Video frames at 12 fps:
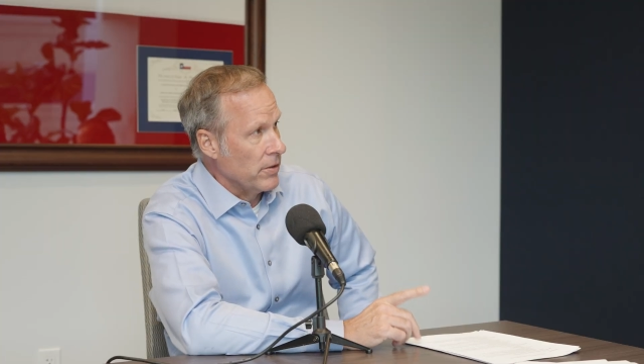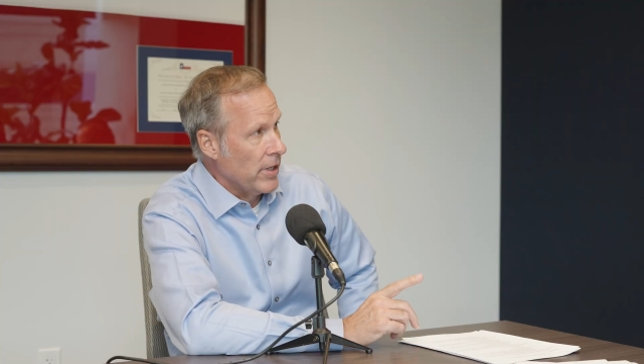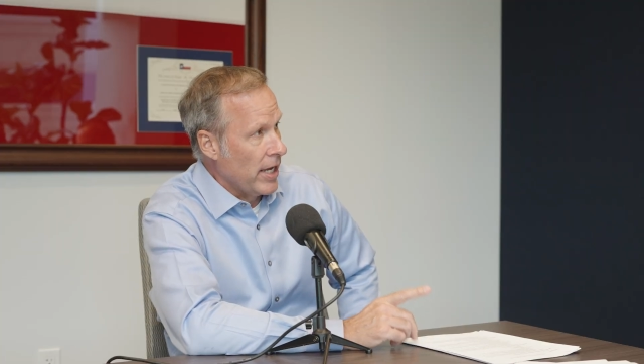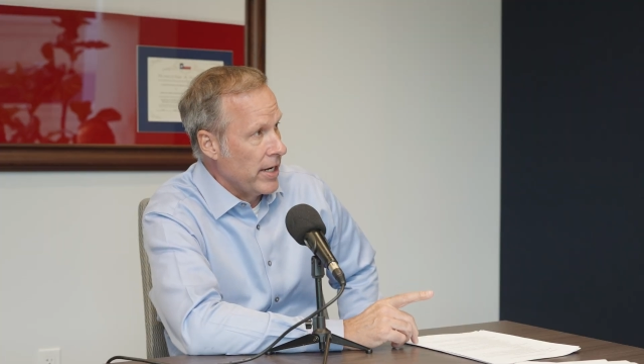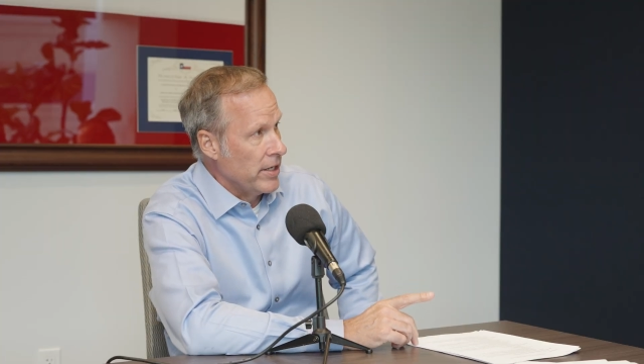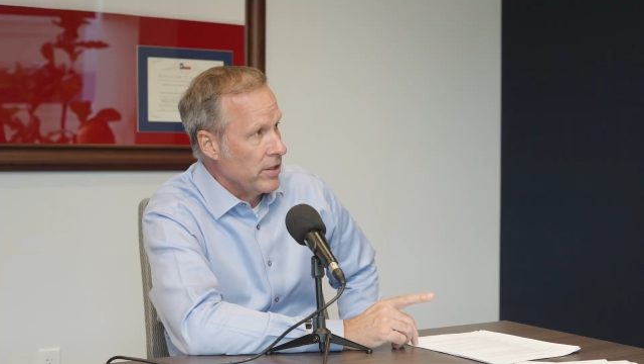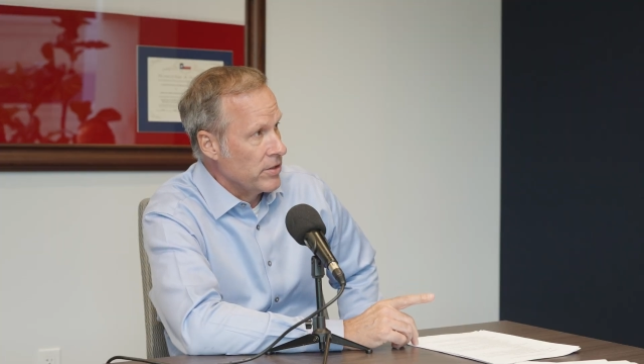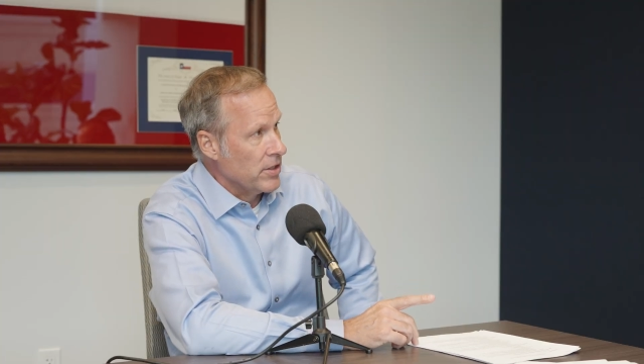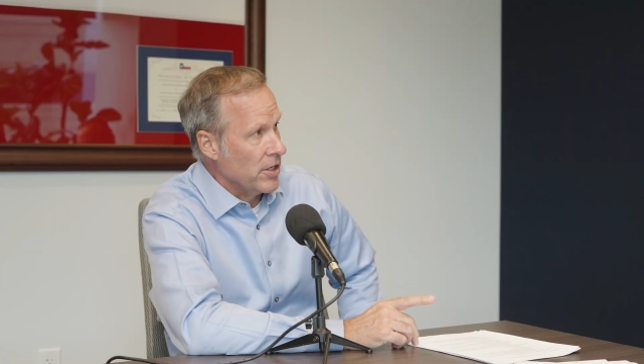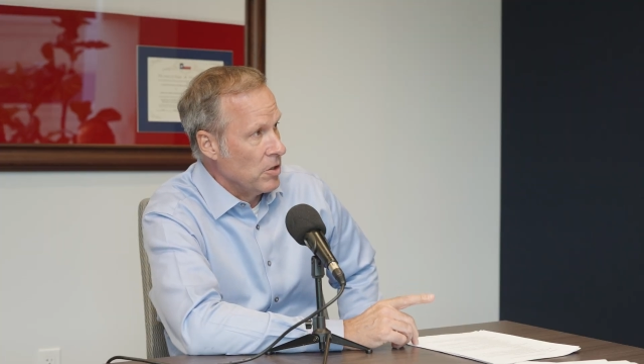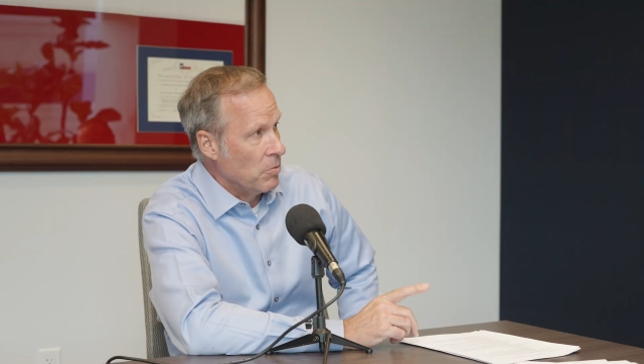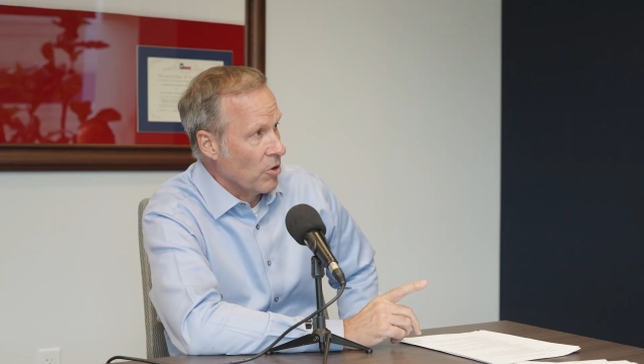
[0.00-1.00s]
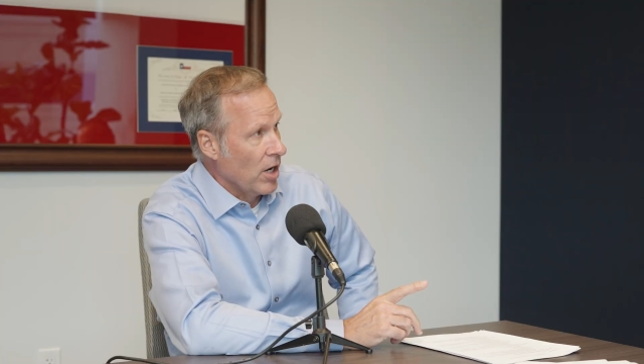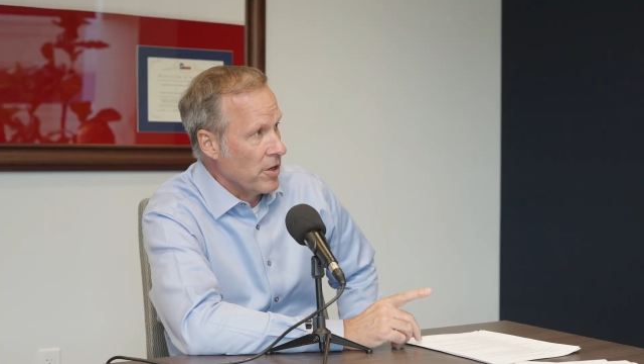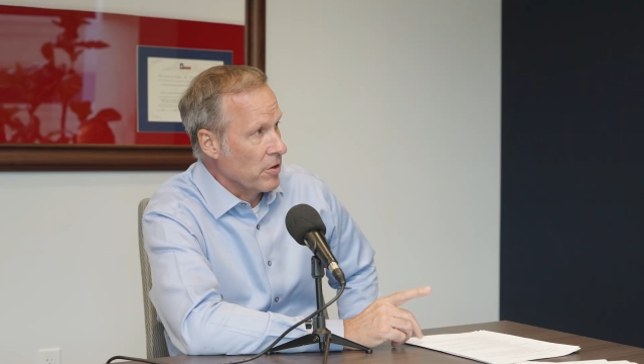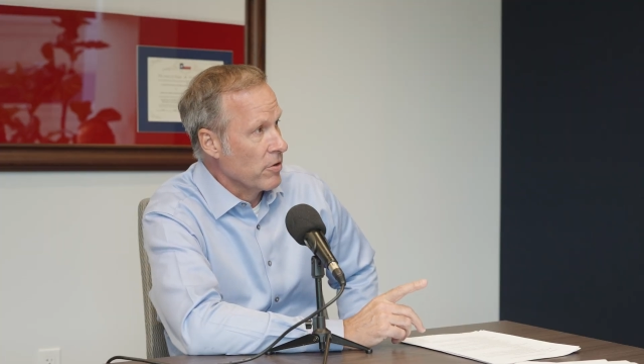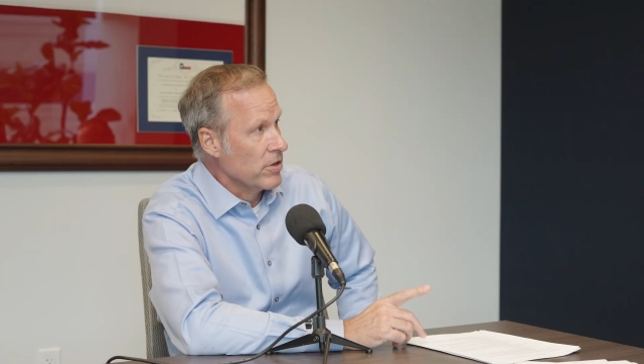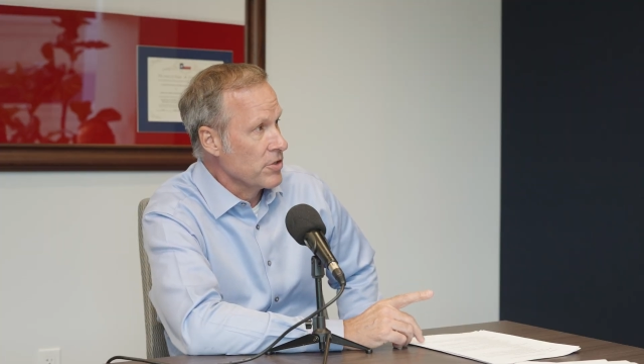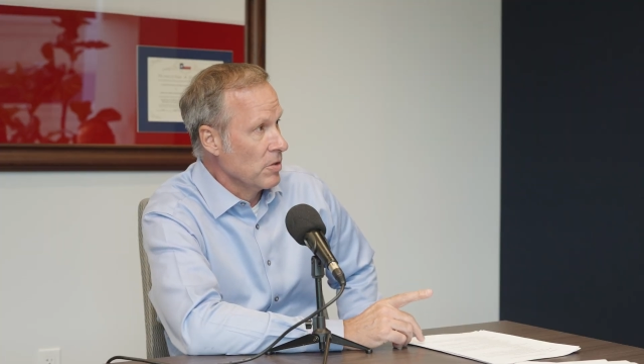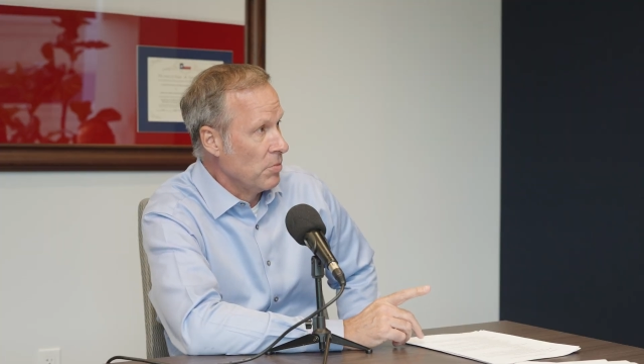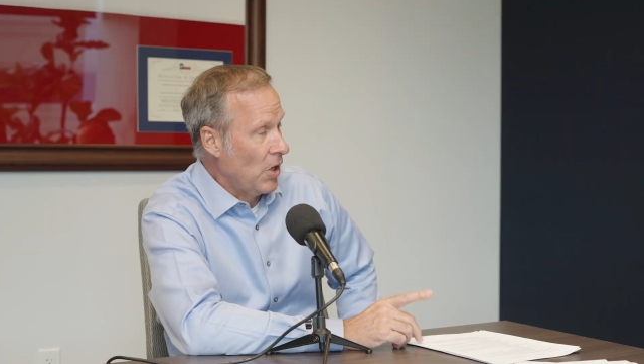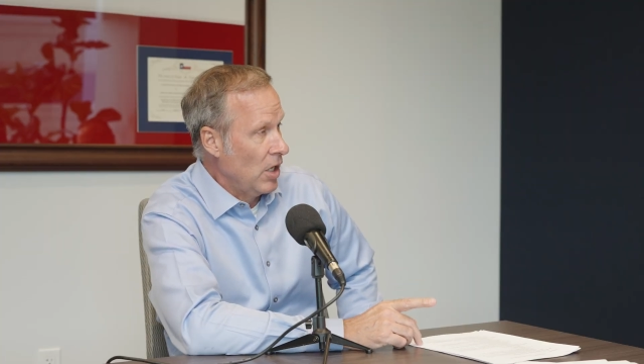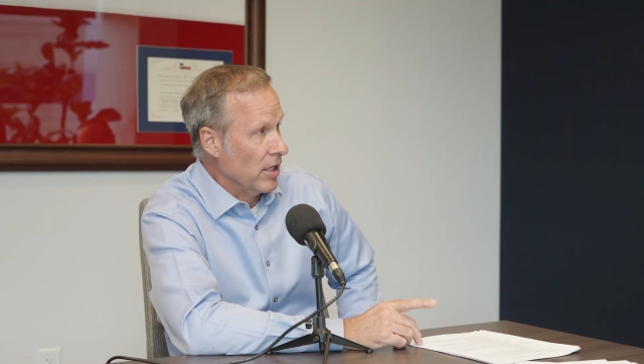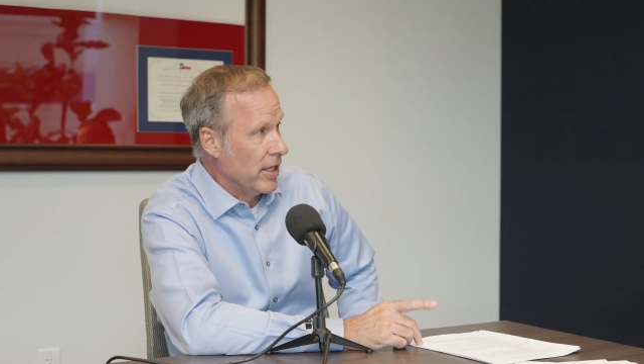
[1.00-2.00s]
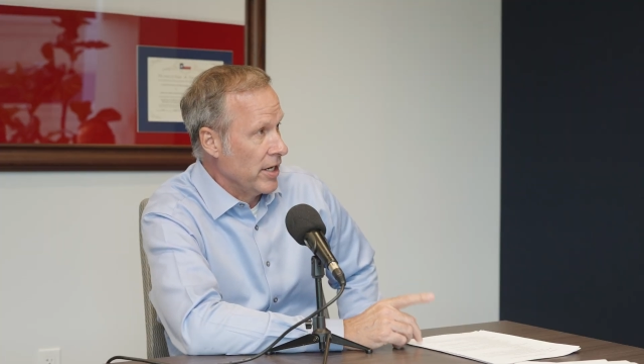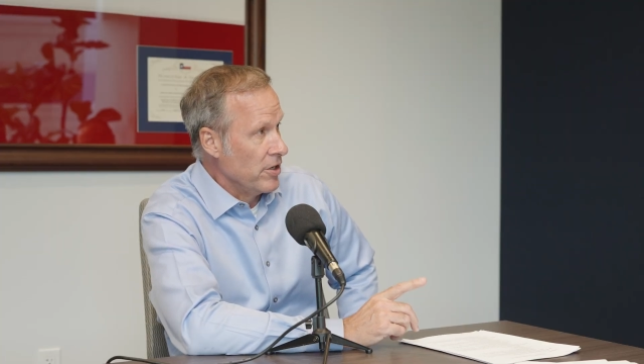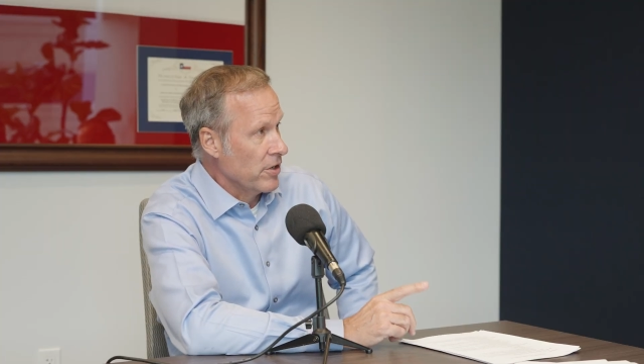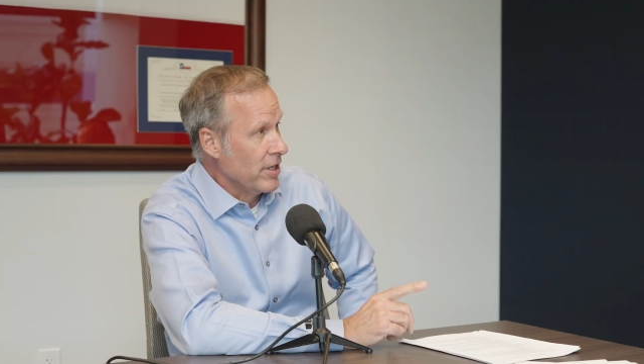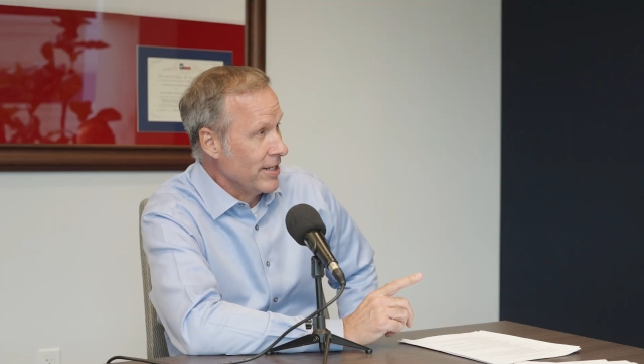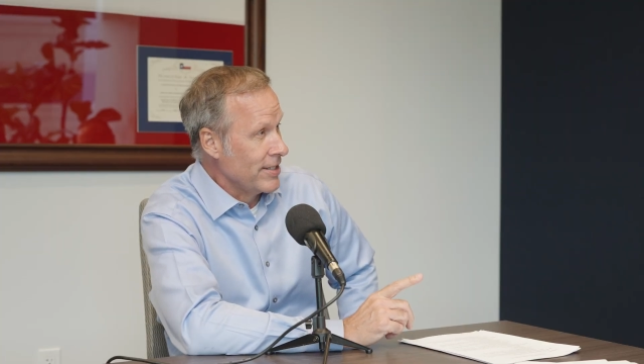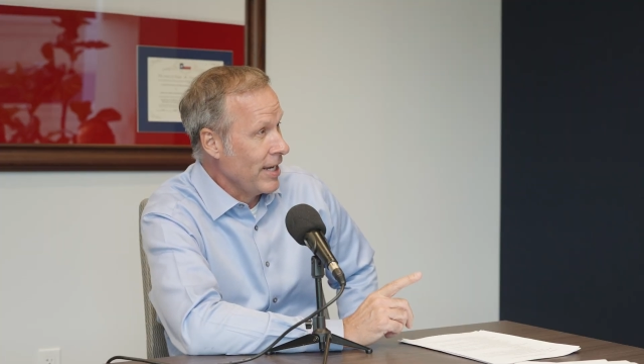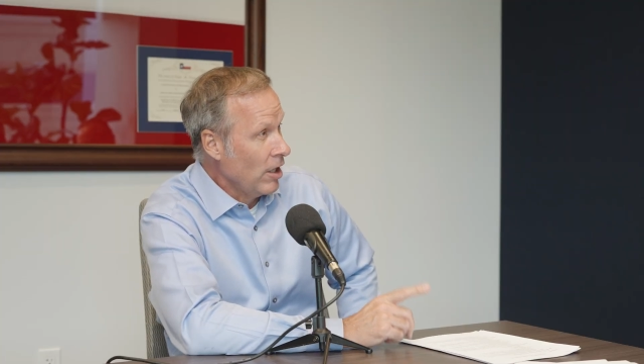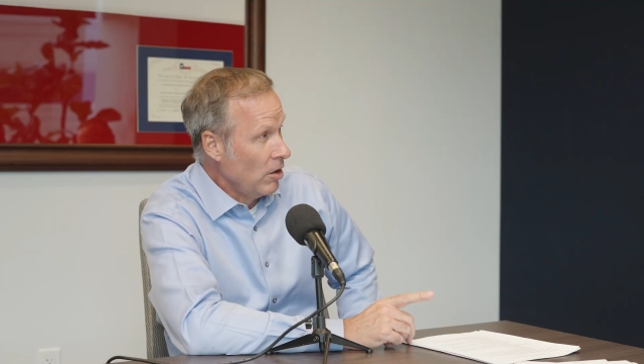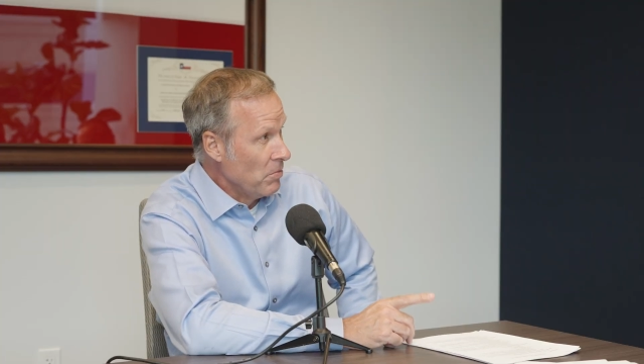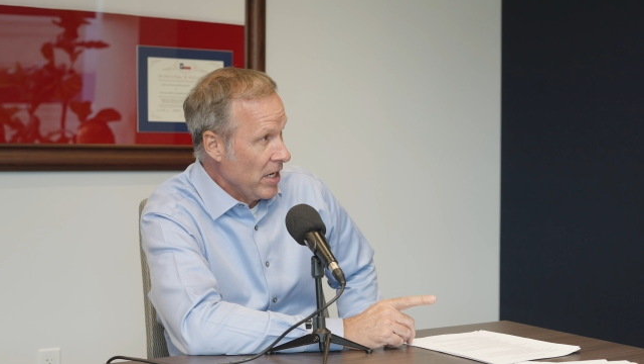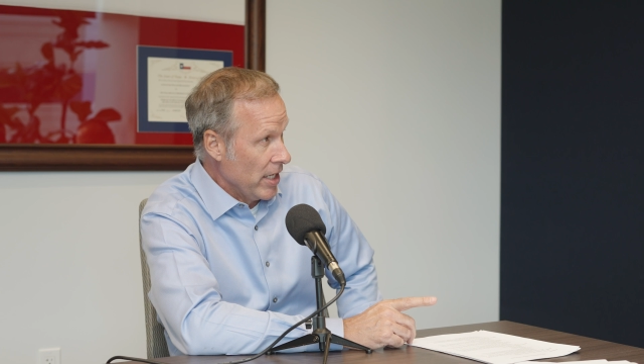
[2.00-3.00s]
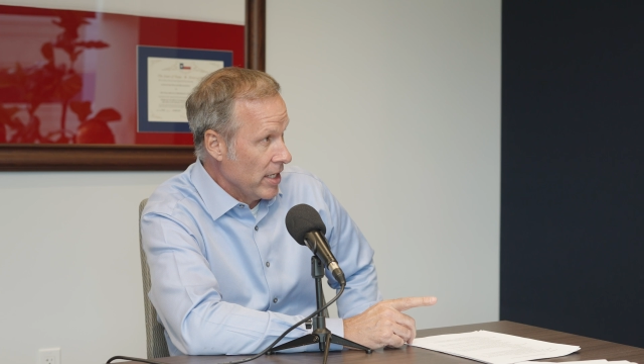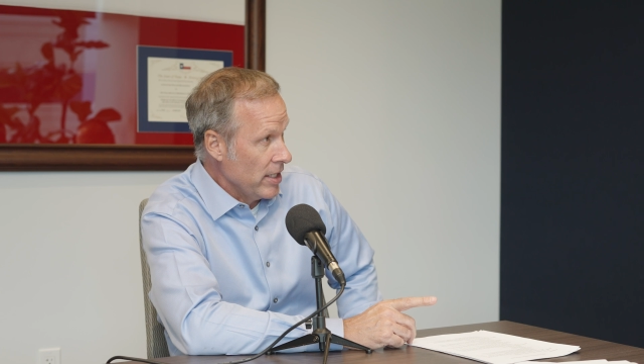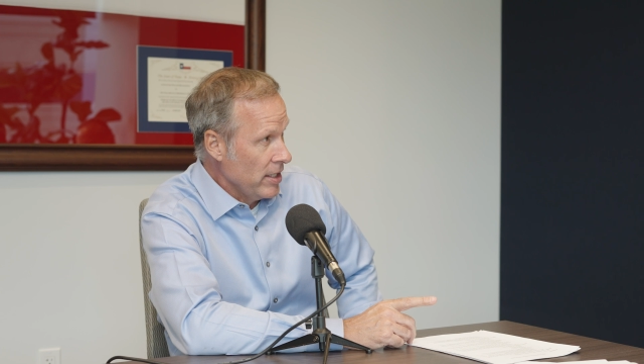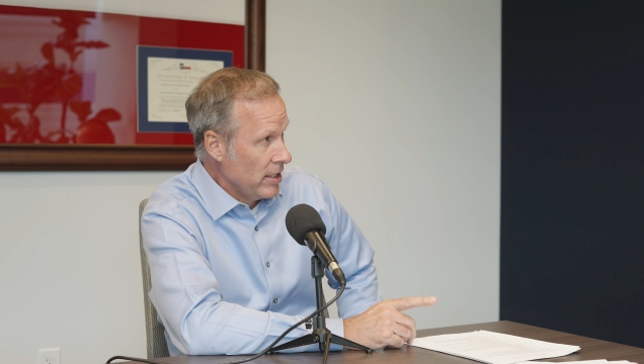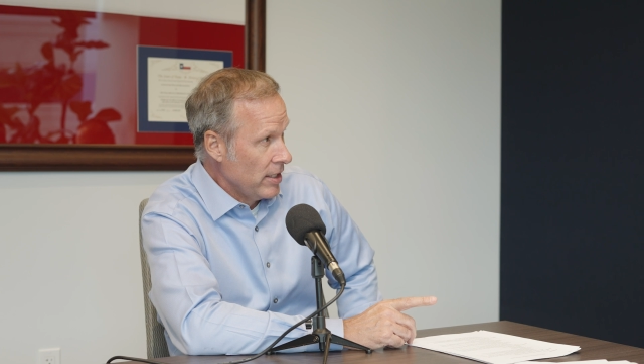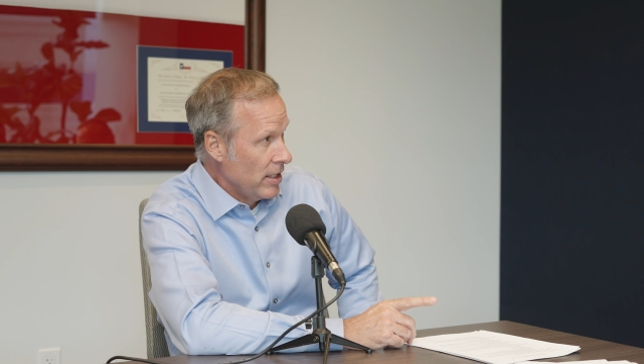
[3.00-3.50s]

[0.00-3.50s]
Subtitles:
and that is that you brought your crystal ball in and you're going to tell me